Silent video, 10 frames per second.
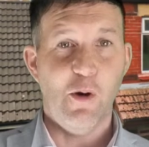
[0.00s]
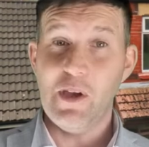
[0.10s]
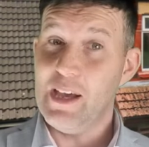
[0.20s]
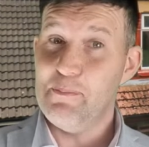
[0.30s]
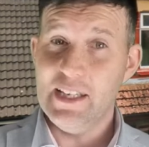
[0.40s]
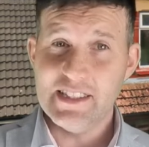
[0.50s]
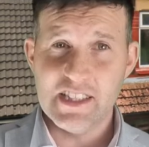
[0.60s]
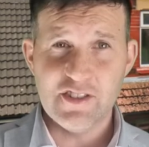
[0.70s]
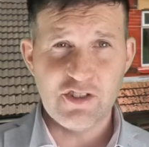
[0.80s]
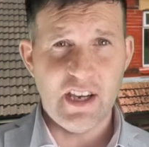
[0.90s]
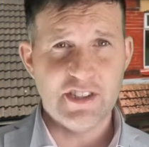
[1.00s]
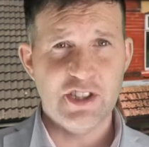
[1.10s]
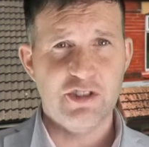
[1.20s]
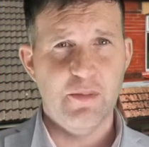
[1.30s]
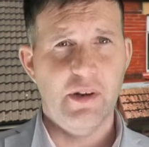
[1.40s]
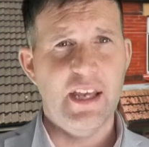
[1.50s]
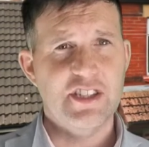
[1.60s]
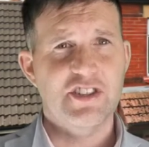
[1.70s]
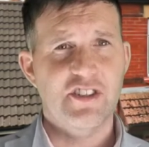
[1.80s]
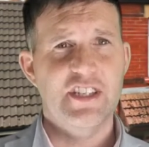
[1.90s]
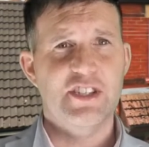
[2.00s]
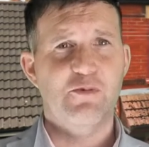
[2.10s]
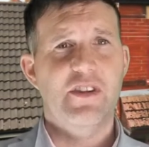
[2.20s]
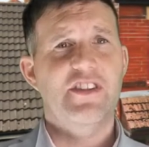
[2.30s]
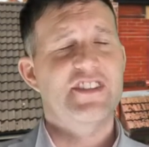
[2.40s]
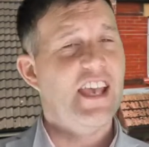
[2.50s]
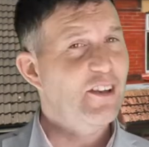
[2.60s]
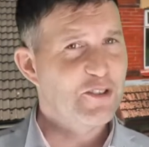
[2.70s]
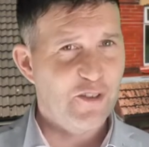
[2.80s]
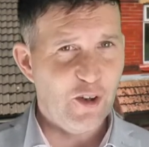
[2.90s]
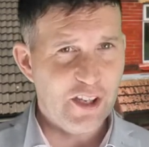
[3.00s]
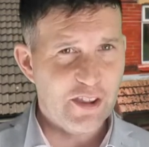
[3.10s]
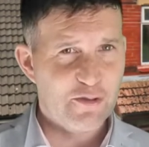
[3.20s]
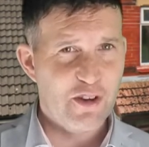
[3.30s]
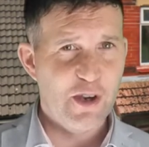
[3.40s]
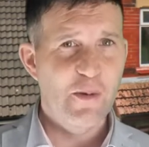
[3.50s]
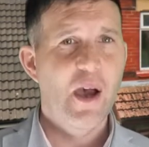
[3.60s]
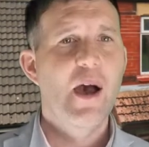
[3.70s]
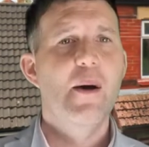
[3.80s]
Well, we had plenty of trials and tribulations on this with sales falling through,